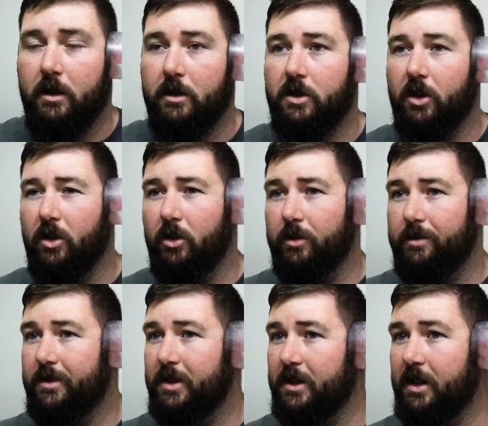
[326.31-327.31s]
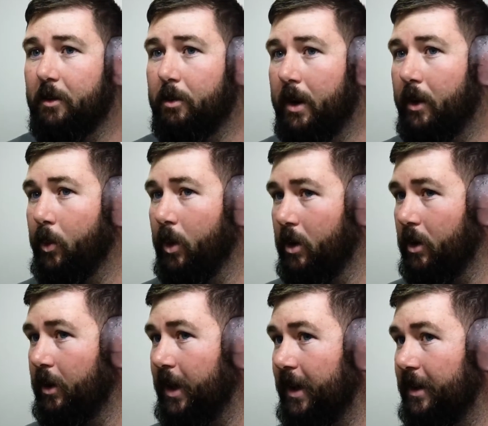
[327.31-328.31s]
So since I've been at work all
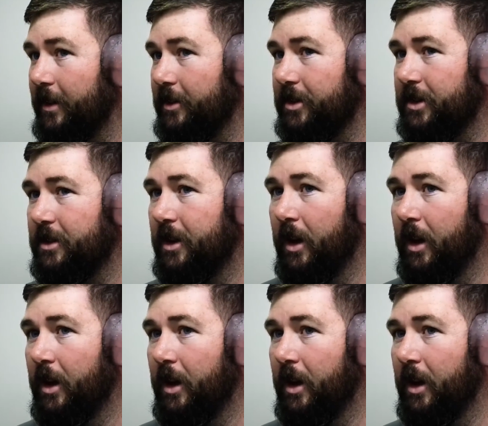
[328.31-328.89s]
day and there's